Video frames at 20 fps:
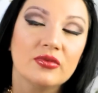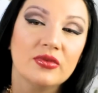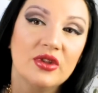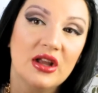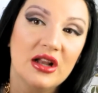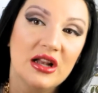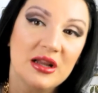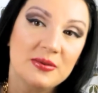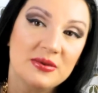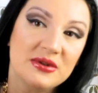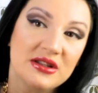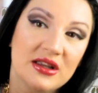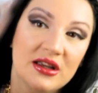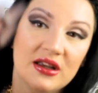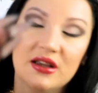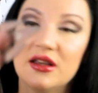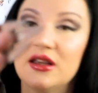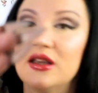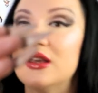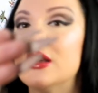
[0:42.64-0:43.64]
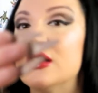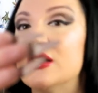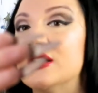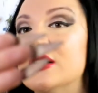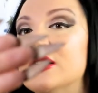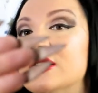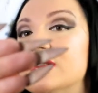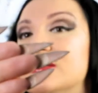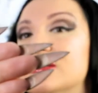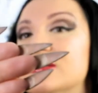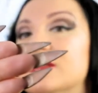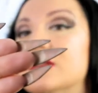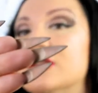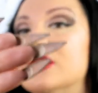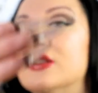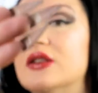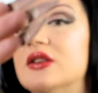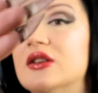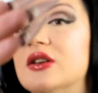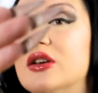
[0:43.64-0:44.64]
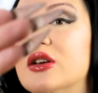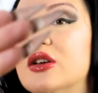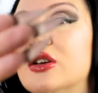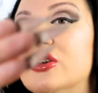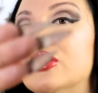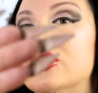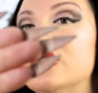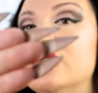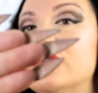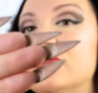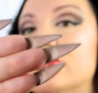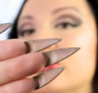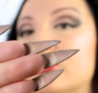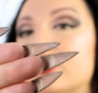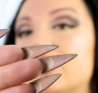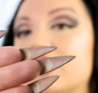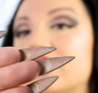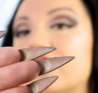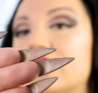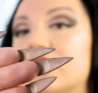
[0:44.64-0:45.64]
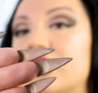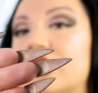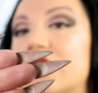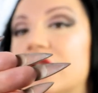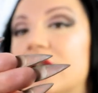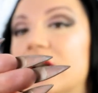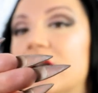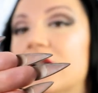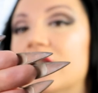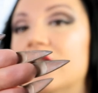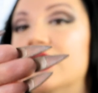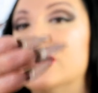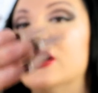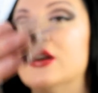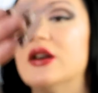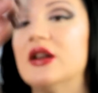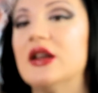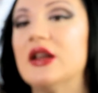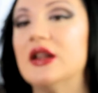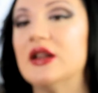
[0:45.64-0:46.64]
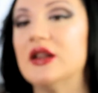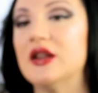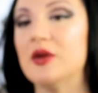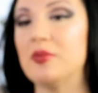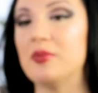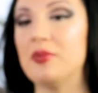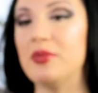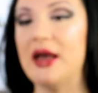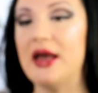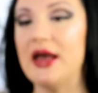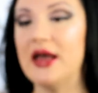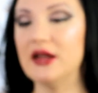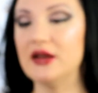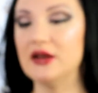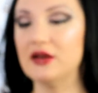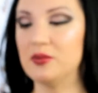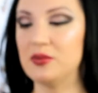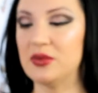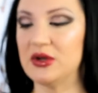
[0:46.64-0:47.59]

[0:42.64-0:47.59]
The lipstick is true to the color in the pan,